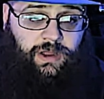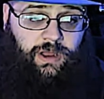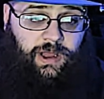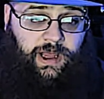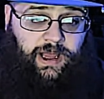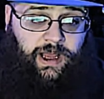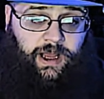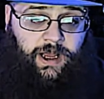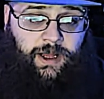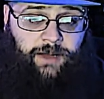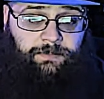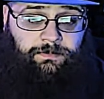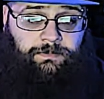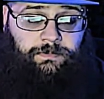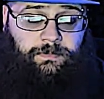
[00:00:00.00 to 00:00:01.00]

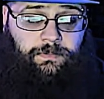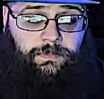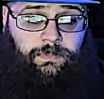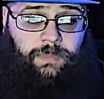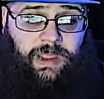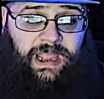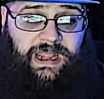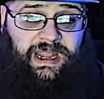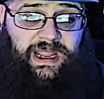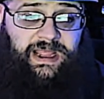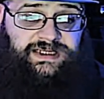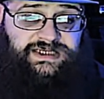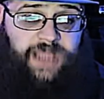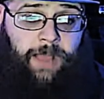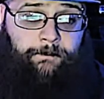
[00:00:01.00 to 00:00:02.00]
It
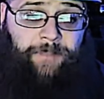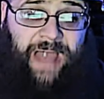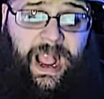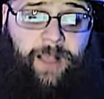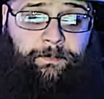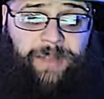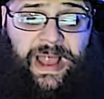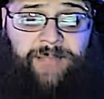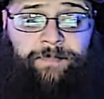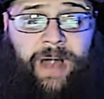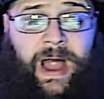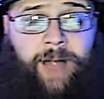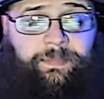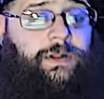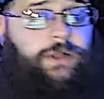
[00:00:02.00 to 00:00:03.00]
is back by
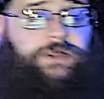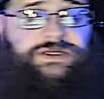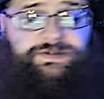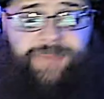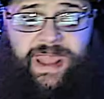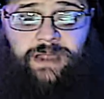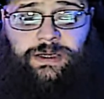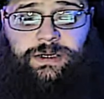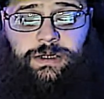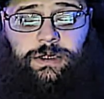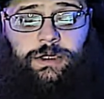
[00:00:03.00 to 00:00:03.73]
popular demand.